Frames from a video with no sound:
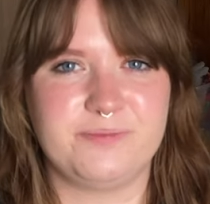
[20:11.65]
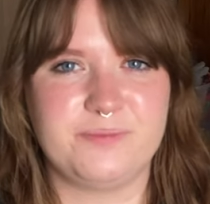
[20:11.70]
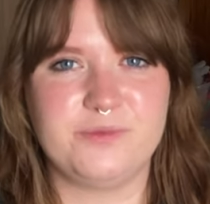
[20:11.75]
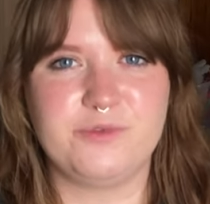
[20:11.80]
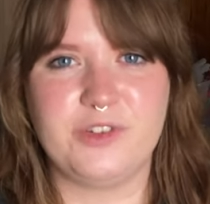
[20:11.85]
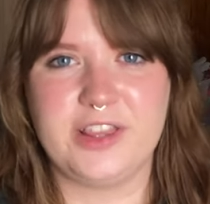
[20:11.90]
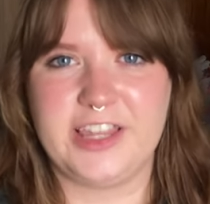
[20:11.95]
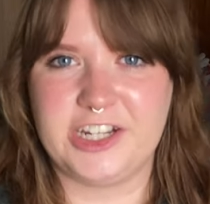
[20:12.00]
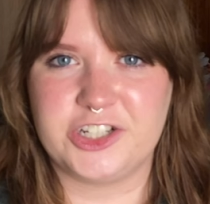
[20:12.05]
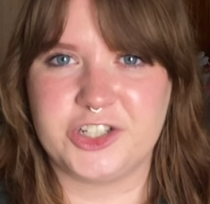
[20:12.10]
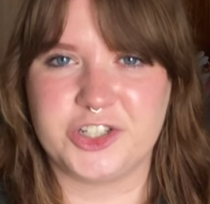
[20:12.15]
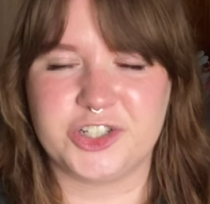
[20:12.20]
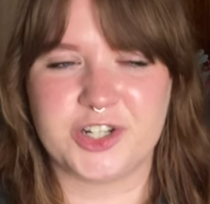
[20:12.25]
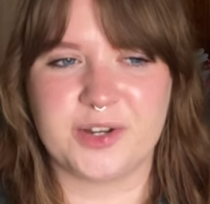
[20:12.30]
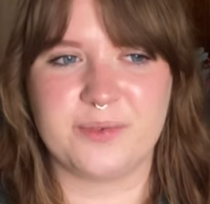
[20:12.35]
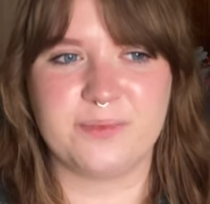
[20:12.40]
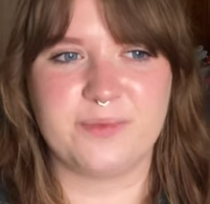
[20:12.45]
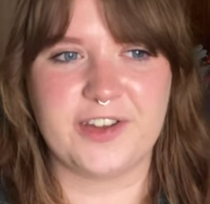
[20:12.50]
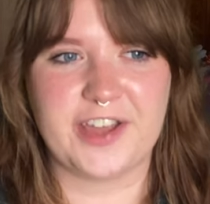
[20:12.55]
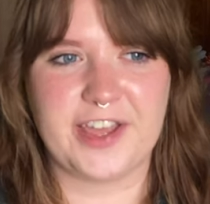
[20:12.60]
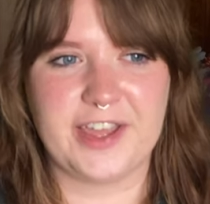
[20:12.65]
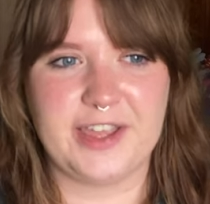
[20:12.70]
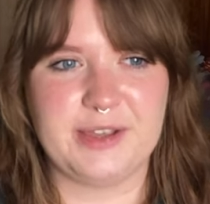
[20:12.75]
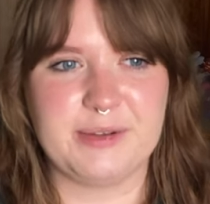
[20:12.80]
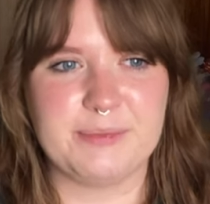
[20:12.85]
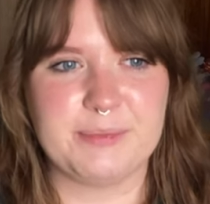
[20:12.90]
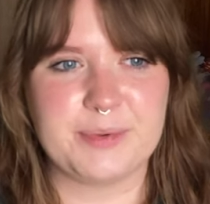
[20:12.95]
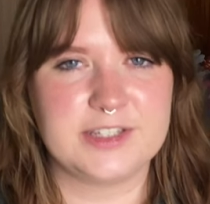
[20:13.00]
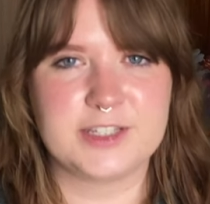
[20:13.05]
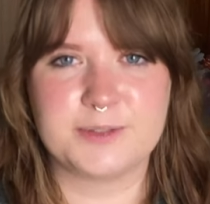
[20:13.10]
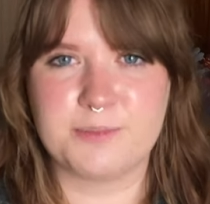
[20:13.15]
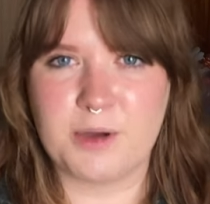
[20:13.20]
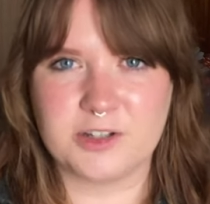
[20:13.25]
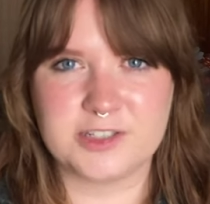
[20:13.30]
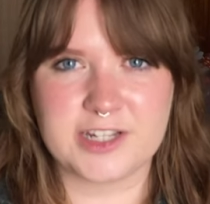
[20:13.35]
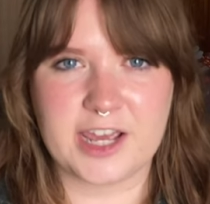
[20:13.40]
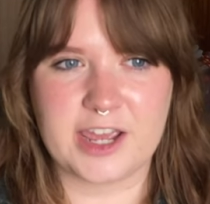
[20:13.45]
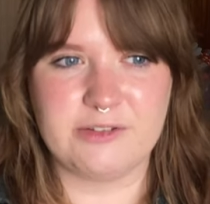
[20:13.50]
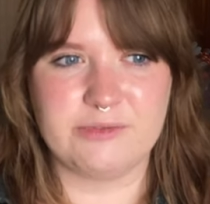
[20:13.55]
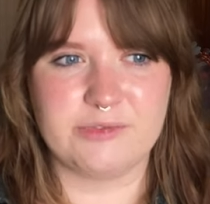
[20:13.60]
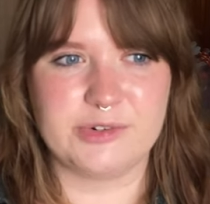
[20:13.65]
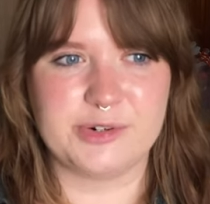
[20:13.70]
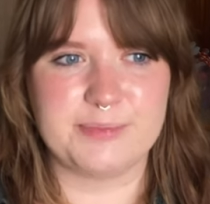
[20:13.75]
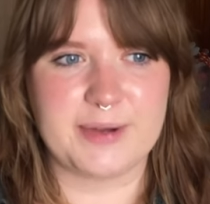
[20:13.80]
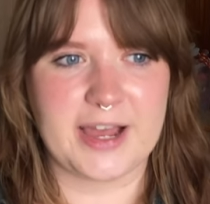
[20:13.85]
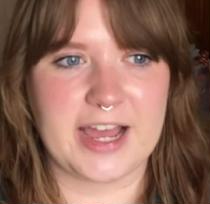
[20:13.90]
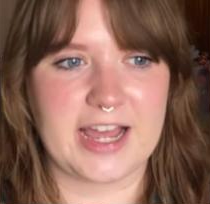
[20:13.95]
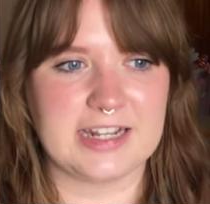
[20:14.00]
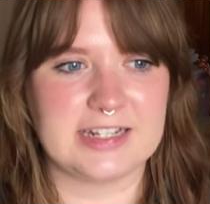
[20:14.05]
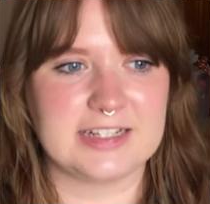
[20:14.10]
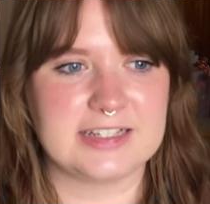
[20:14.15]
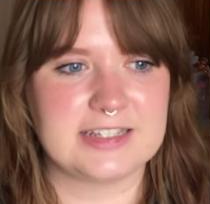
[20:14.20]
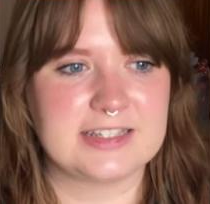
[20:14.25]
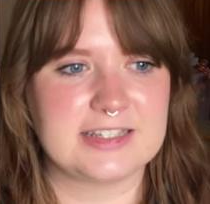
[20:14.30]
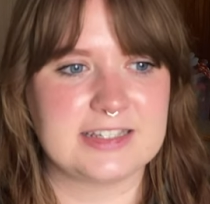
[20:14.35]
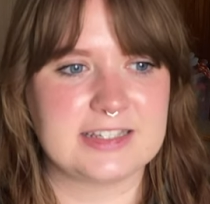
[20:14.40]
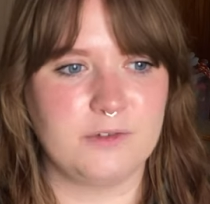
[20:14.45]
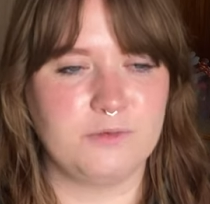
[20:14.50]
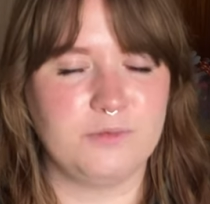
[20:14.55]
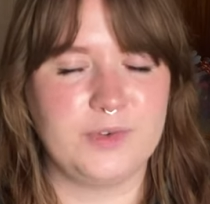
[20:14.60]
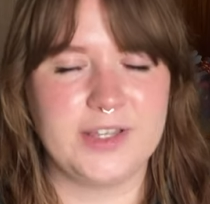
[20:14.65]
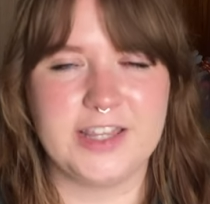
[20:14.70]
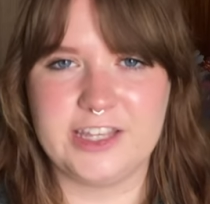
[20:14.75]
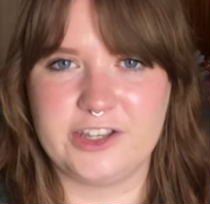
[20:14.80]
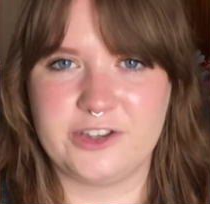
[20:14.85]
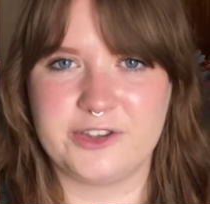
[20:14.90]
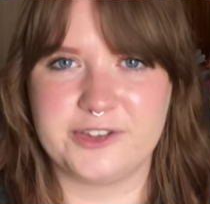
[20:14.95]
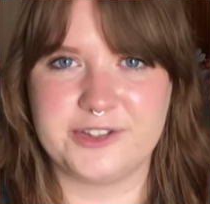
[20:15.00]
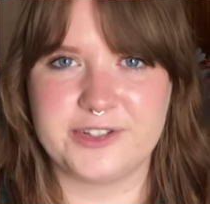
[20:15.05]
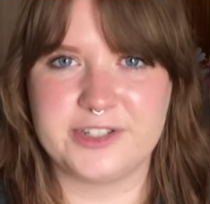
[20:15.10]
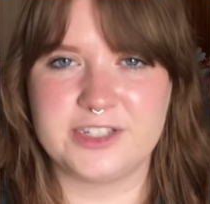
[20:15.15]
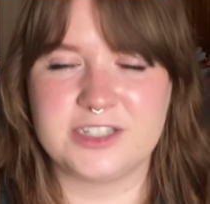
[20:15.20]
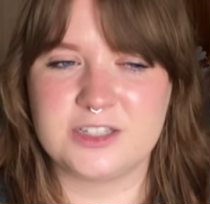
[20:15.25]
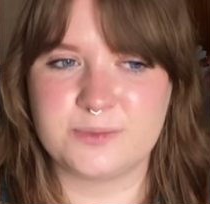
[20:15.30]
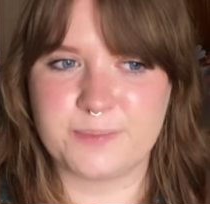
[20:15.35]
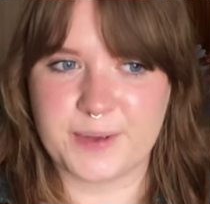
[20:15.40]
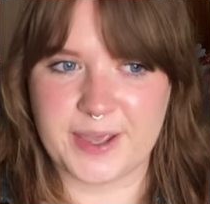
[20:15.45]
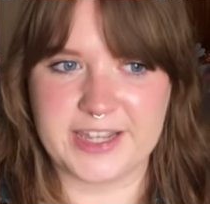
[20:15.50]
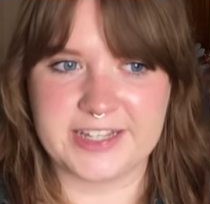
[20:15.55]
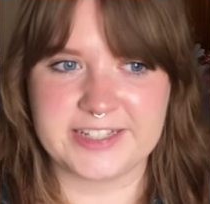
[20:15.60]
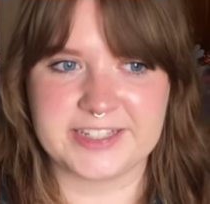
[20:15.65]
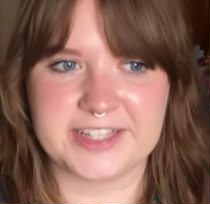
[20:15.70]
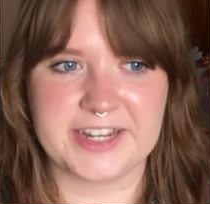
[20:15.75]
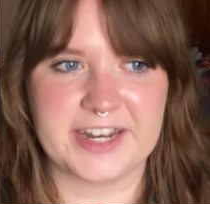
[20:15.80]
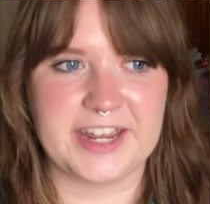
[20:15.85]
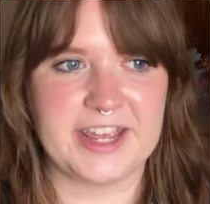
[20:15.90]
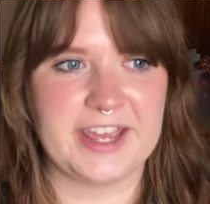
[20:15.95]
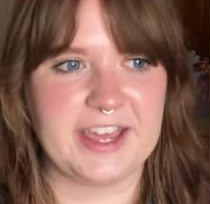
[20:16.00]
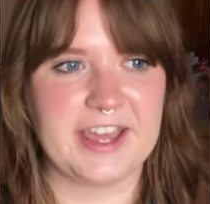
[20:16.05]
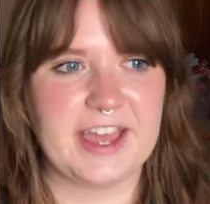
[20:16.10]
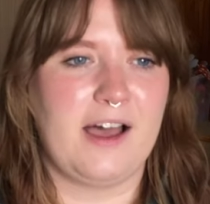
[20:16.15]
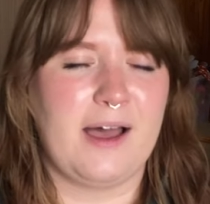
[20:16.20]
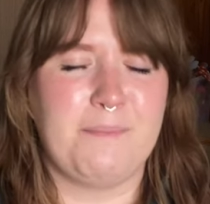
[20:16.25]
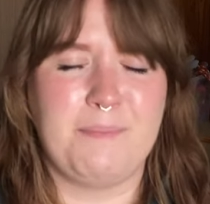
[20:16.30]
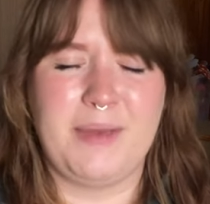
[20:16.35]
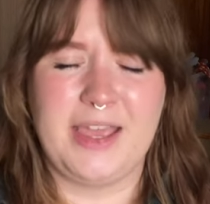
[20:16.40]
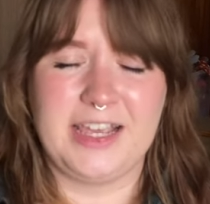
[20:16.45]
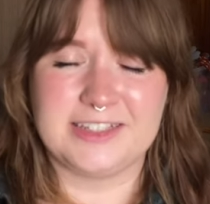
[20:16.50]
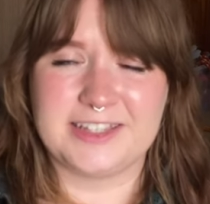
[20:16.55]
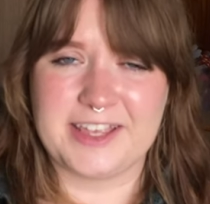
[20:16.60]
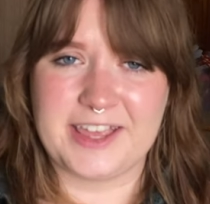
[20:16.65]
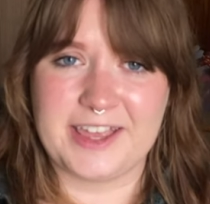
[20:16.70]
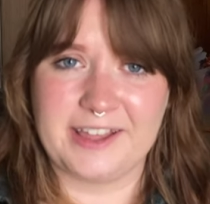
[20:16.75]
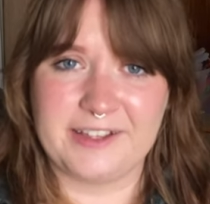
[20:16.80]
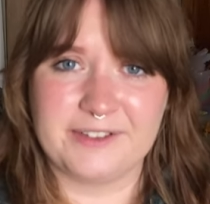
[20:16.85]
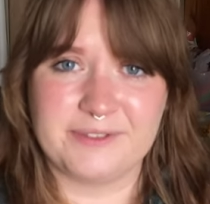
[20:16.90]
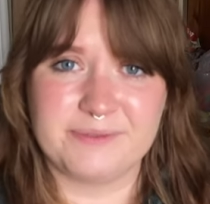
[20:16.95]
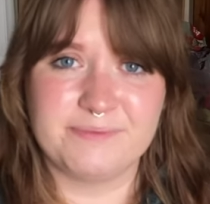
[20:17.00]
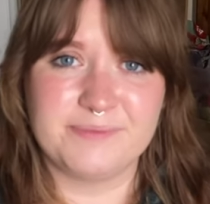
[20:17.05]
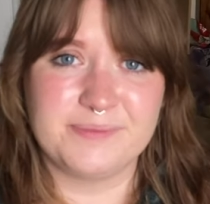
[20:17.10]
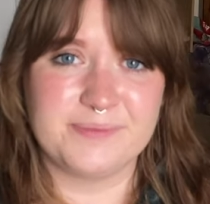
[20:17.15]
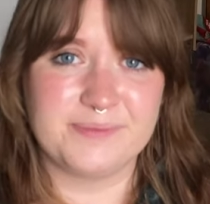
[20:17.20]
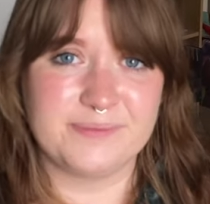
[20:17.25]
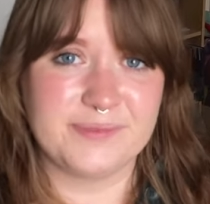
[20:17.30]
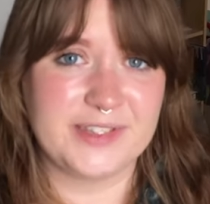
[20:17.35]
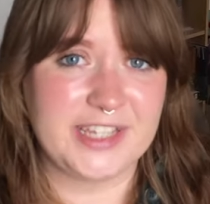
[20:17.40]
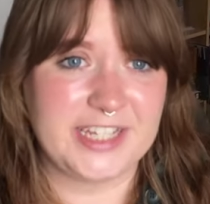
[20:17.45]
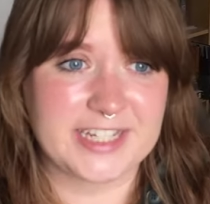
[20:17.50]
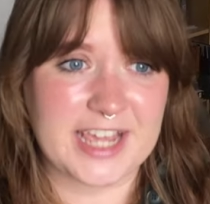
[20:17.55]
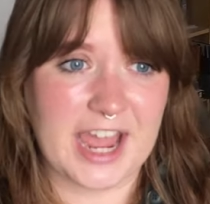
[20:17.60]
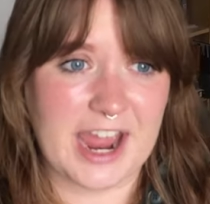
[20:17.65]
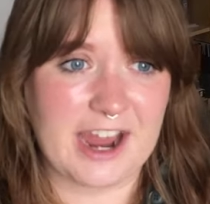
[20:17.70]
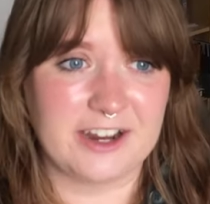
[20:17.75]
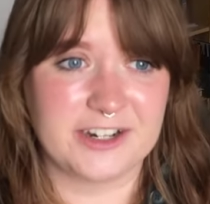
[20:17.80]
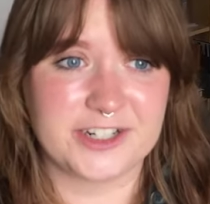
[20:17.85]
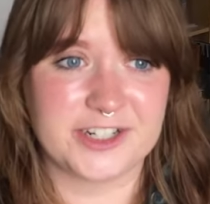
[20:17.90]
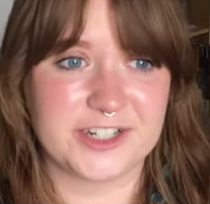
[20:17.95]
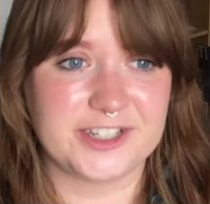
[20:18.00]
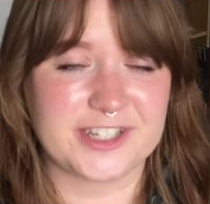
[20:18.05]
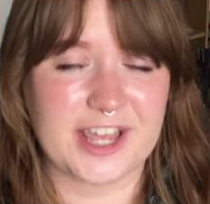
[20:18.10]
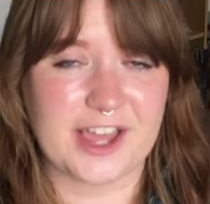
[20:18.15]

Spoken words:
relationship vibe, small town romance, really good spice in it, amazing lead characters.